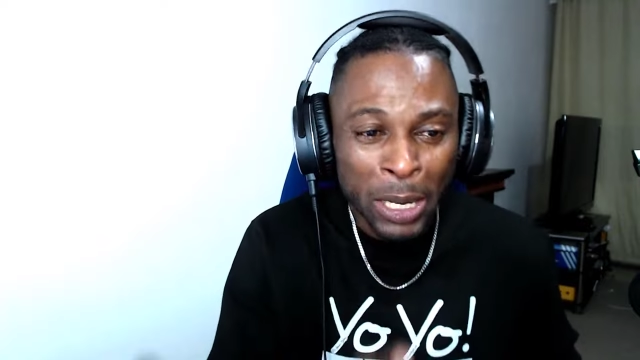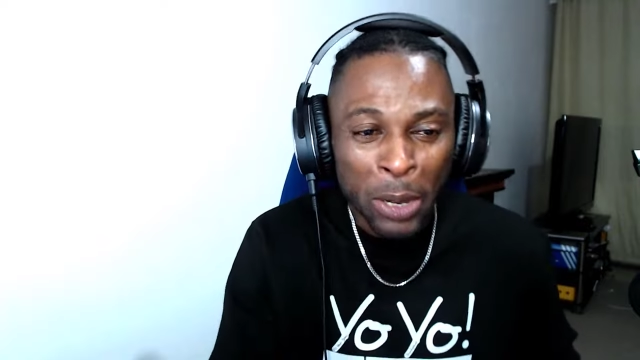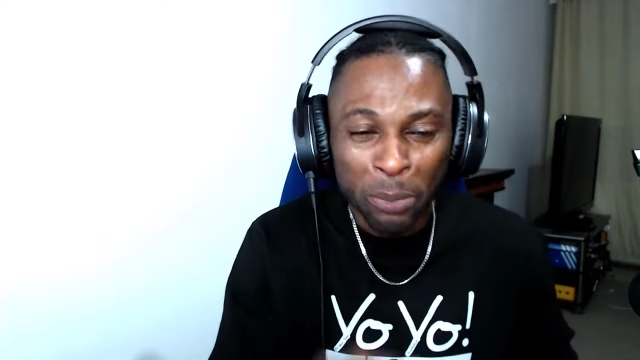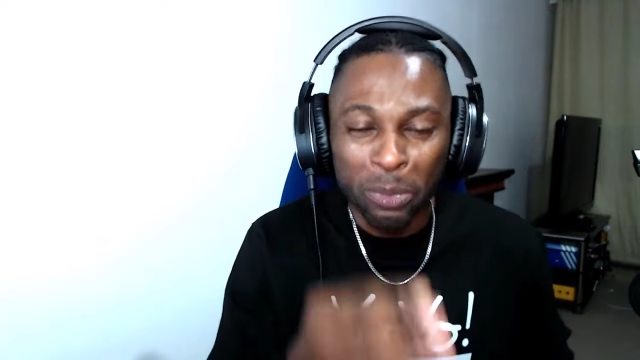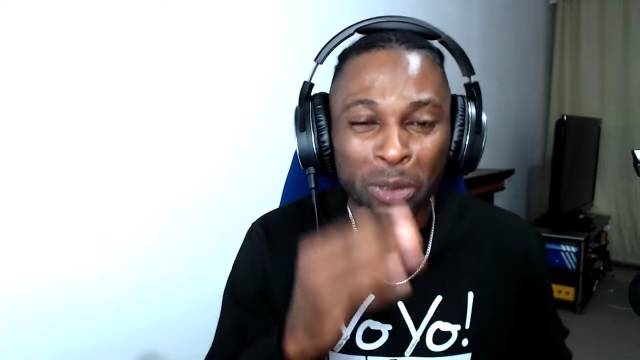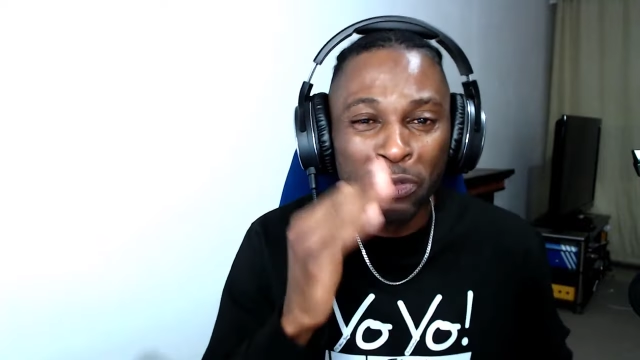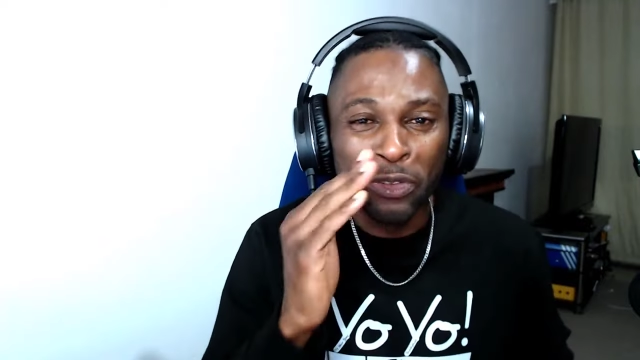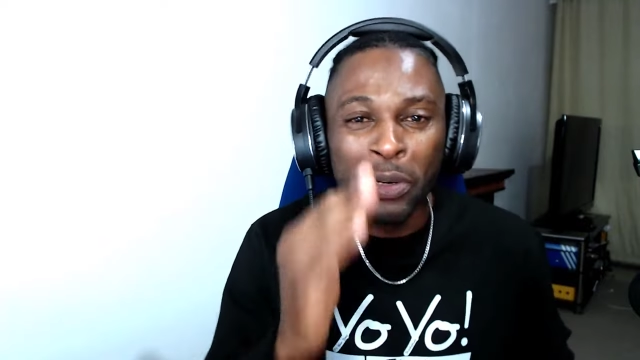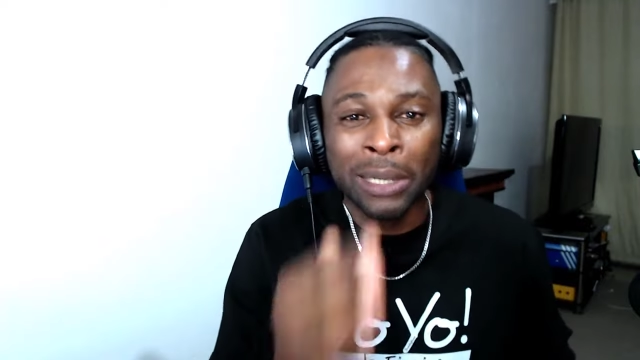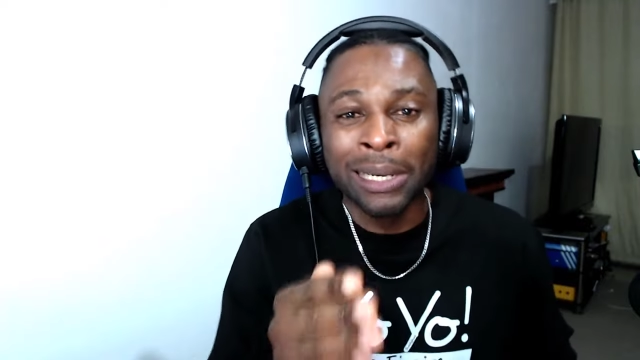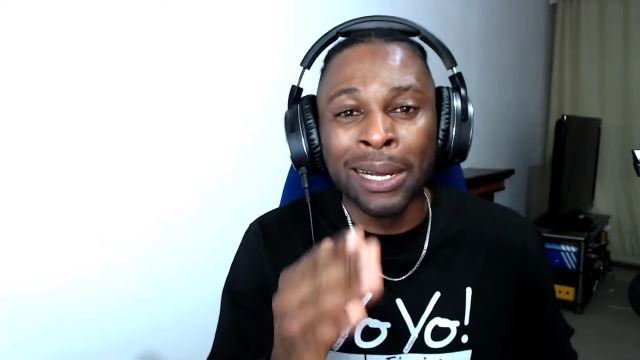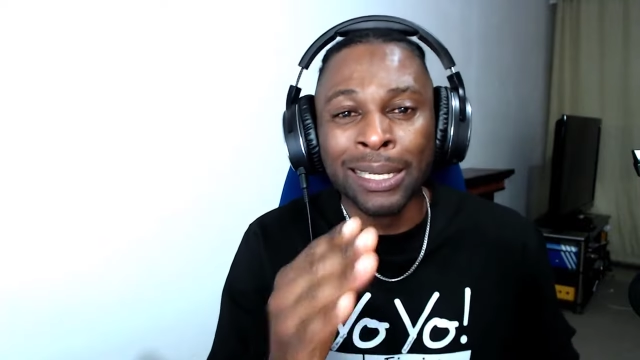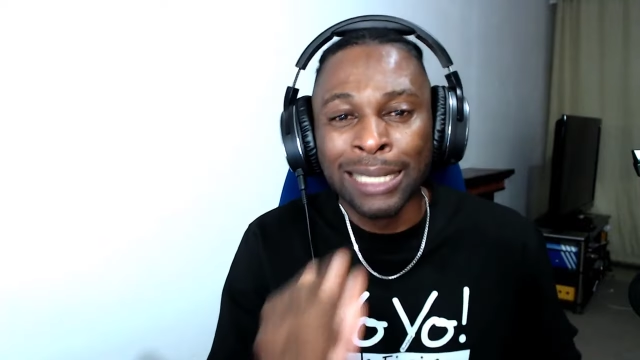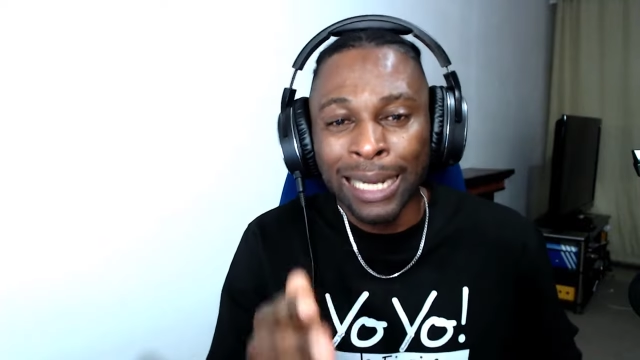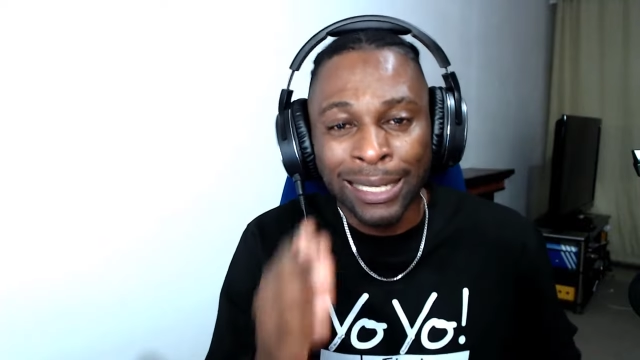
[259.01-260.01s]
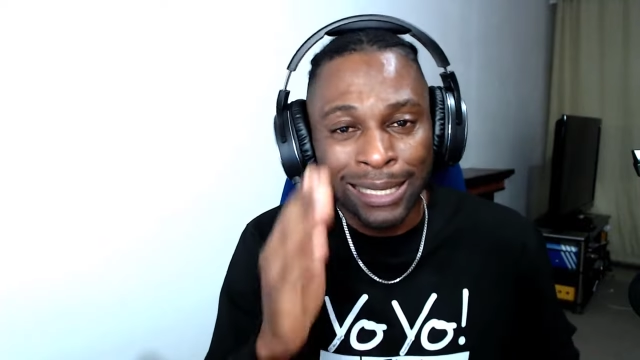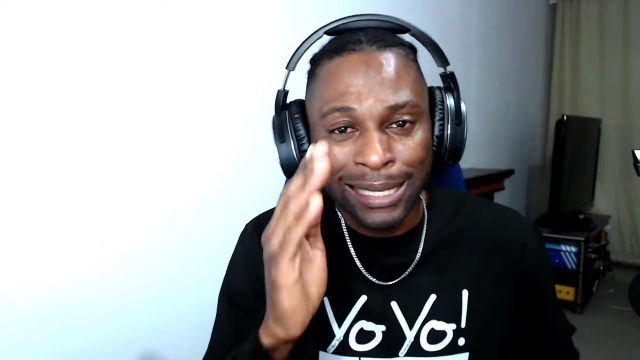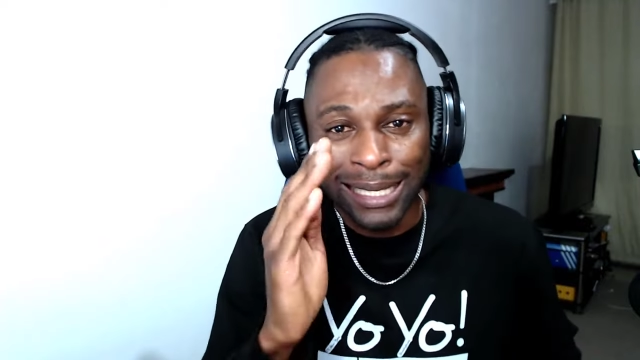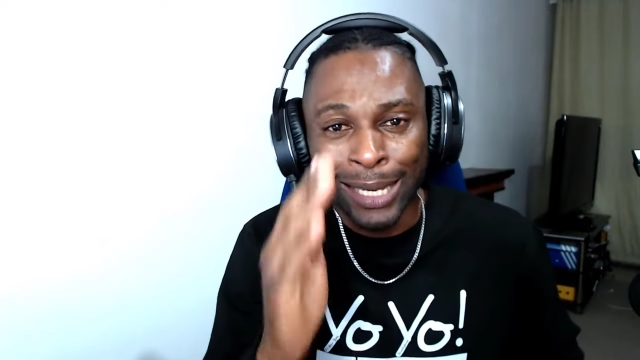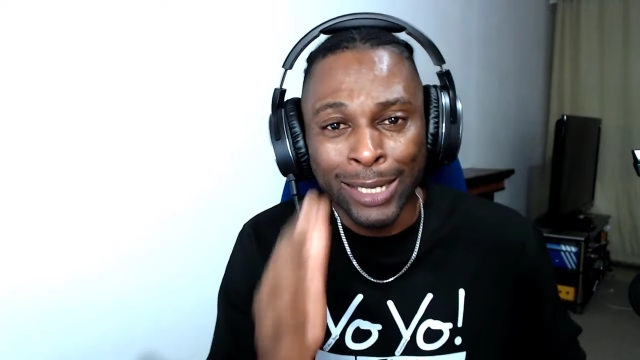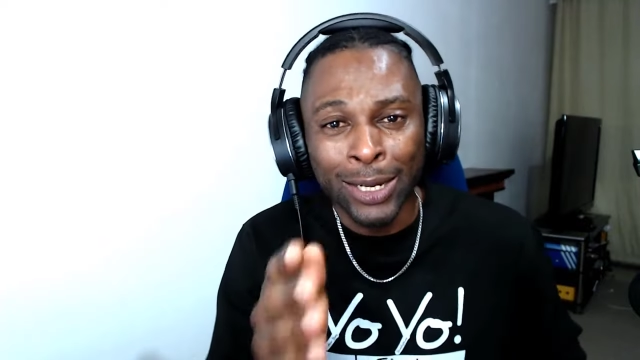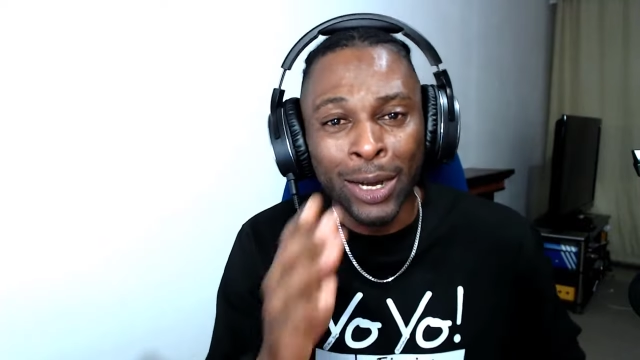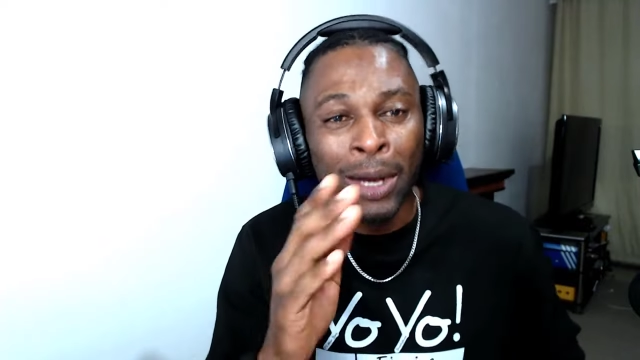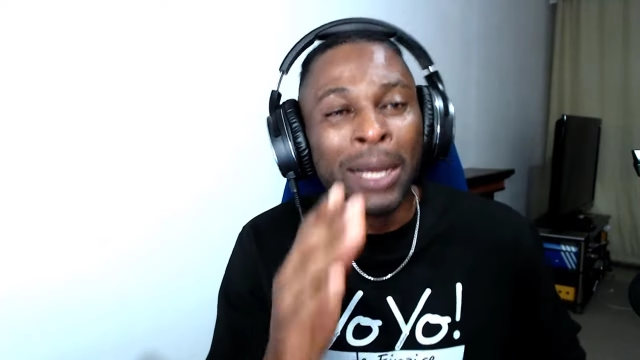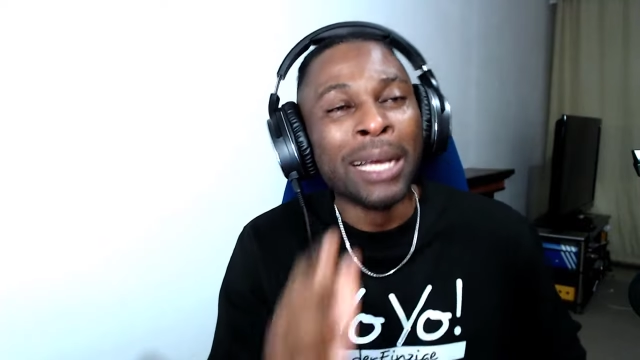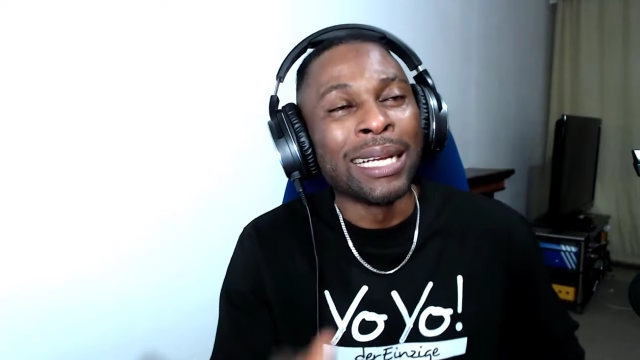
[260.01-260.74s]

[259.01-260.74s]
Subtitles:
But Werner the Entertainer.